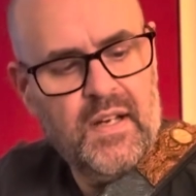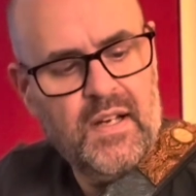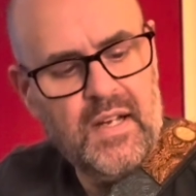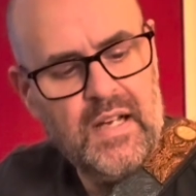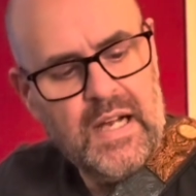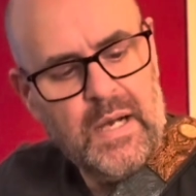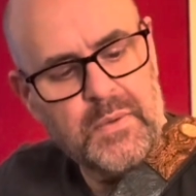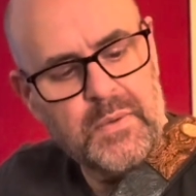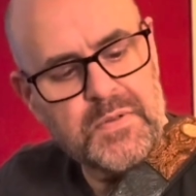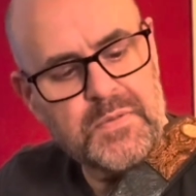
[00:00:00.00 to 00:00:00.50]

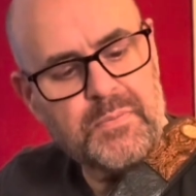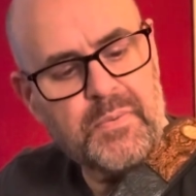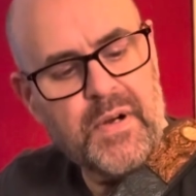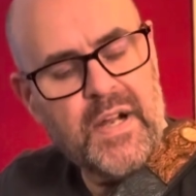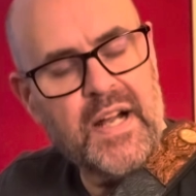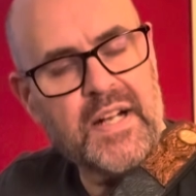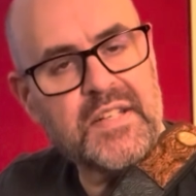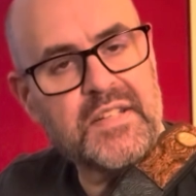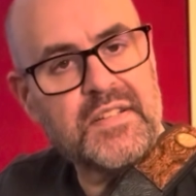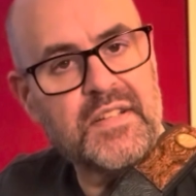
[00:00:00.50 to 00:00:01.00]
I was
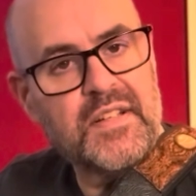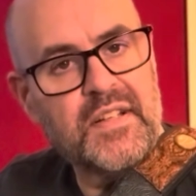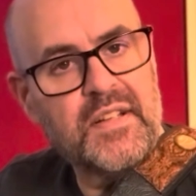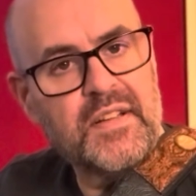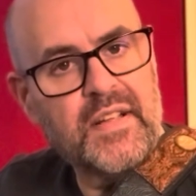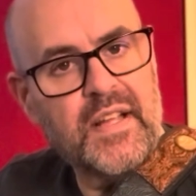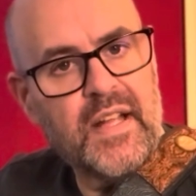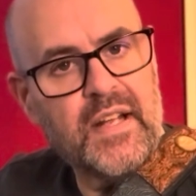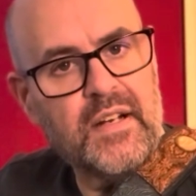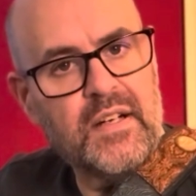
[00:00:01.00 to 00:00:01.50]
practicing
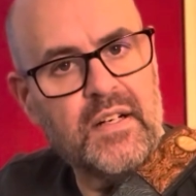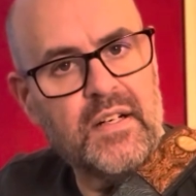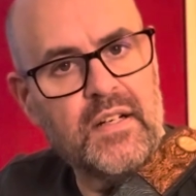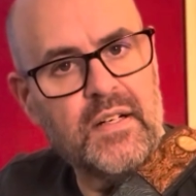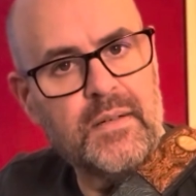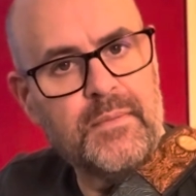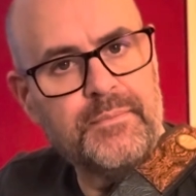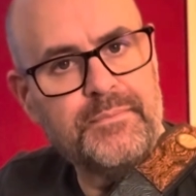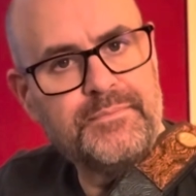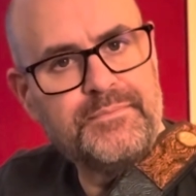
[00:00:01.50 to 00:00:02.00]
that
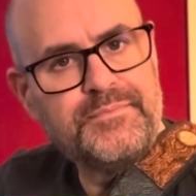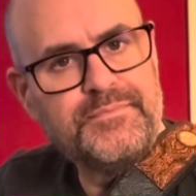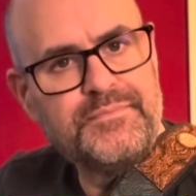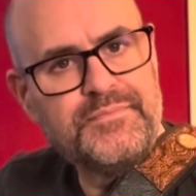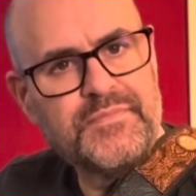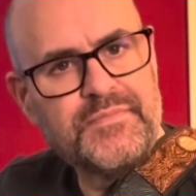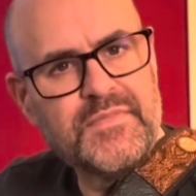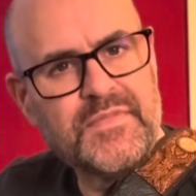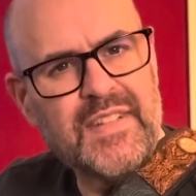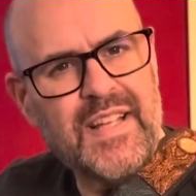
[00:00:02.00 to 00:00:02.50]

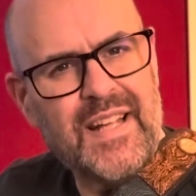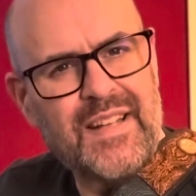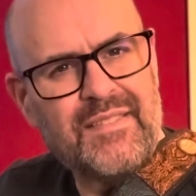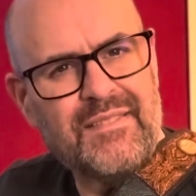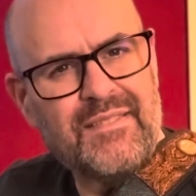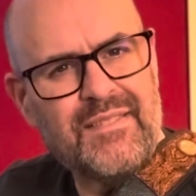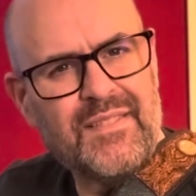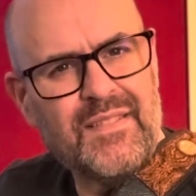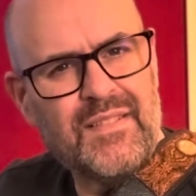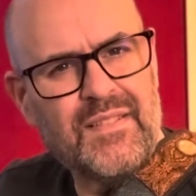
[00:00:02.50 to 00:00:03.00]
that
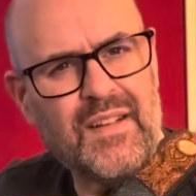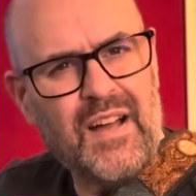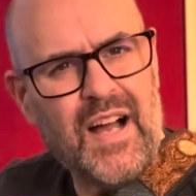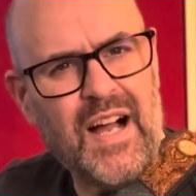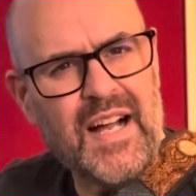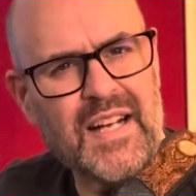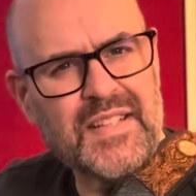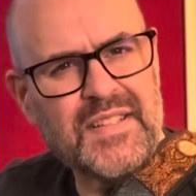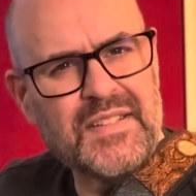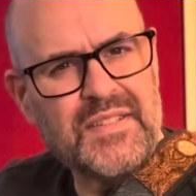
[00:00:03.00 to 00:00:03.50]

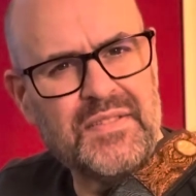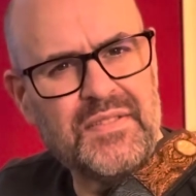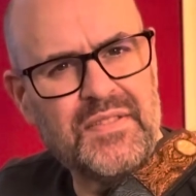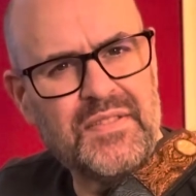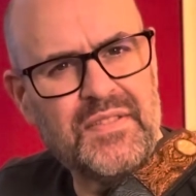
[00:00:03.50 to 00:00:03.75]
octave.